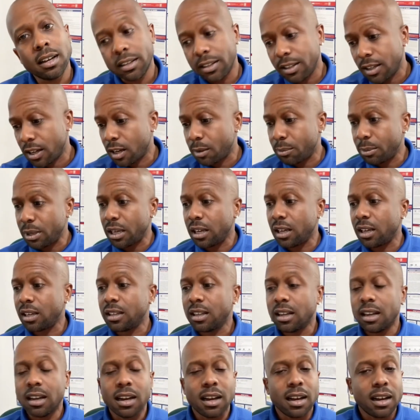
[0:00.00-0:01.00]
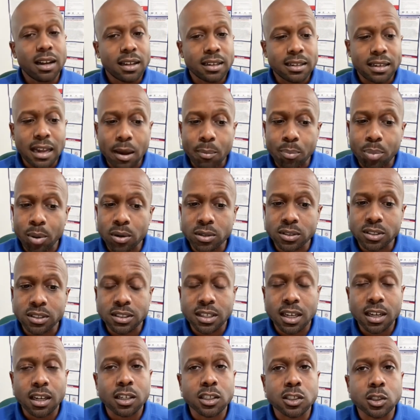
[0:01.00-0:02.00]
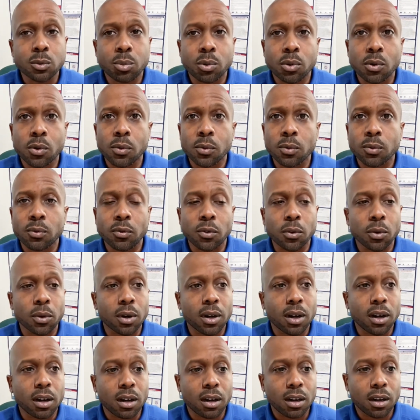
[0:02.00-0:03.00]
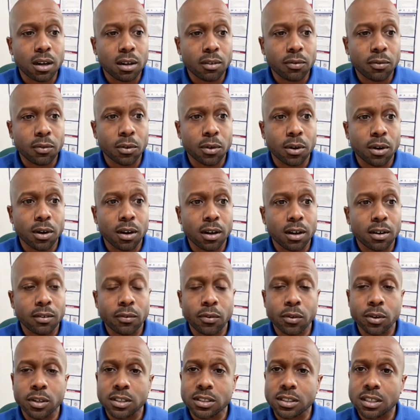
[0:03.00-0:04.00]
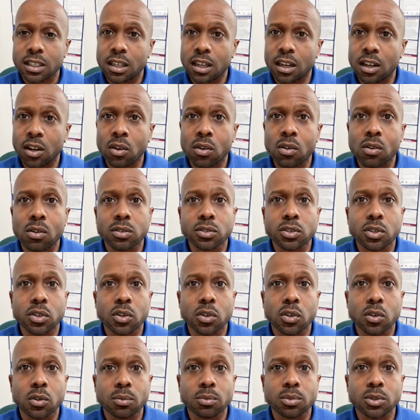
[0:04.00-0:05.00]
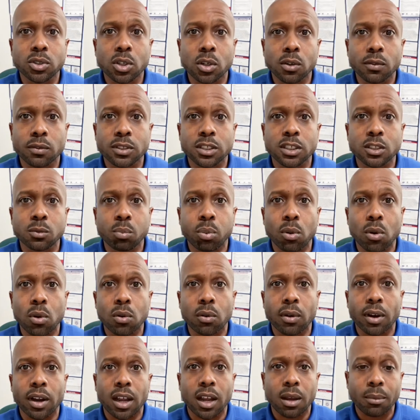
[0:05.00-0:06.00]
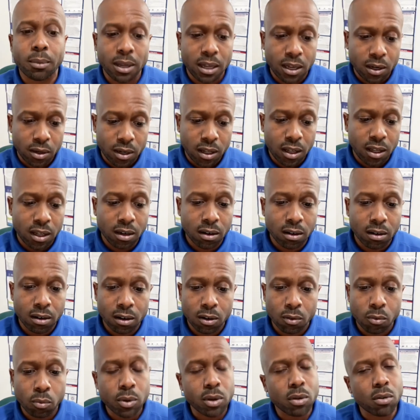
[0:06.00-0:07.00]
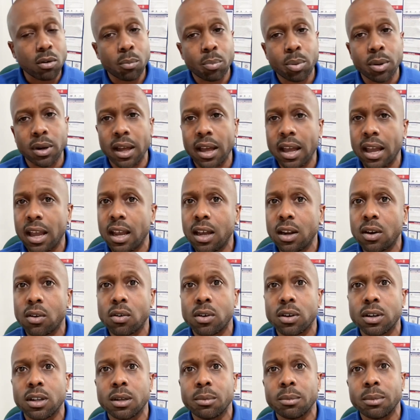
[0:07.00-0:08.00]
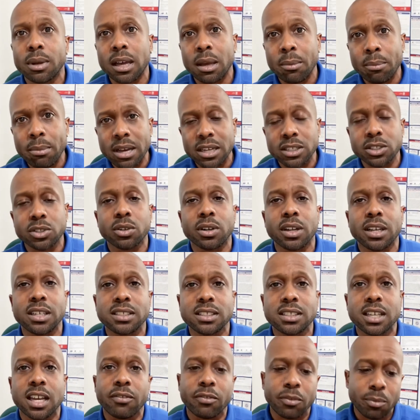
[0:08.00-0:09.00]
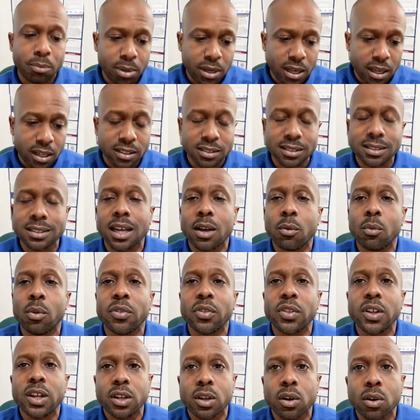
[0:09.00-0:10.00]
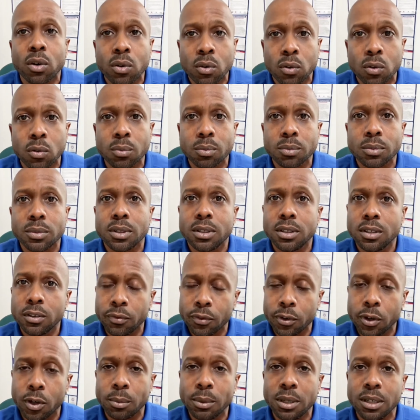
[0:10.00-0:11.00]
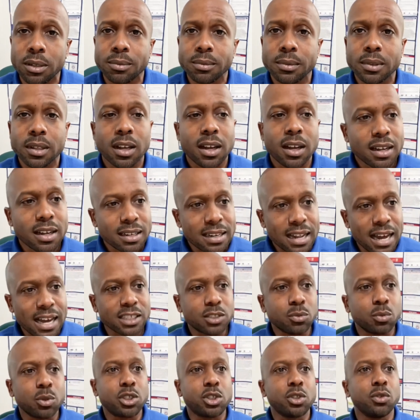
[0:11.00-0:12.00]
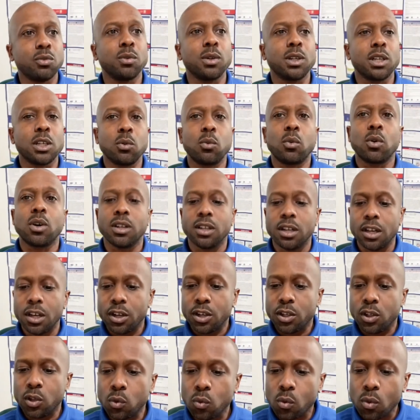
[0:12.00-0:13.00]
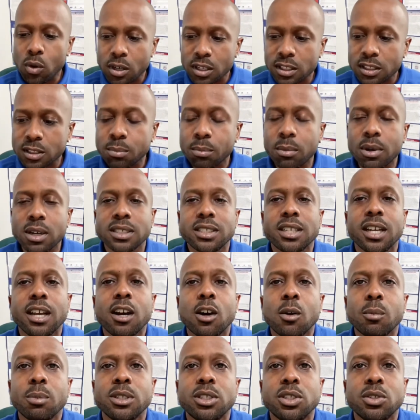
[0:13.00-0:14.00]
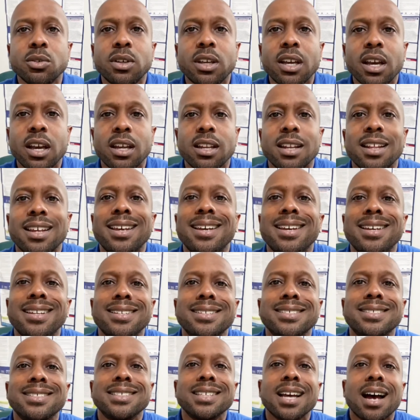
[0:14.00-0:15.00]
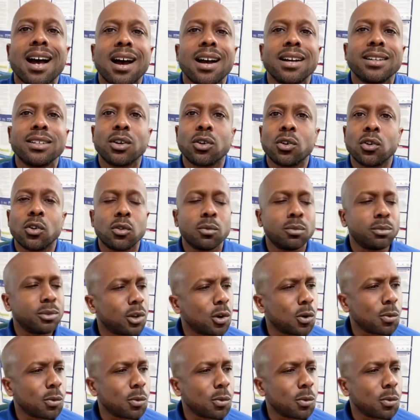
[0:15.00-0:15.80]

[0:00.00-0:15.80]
Yeah, you know I mean? That person's eligible for uh for uh for this long term services program and and uh we're gonna put an aide on them and make sure they safe and be able to stay within the home. You feel me? That's what you really want. You want as much help as you can inside the home.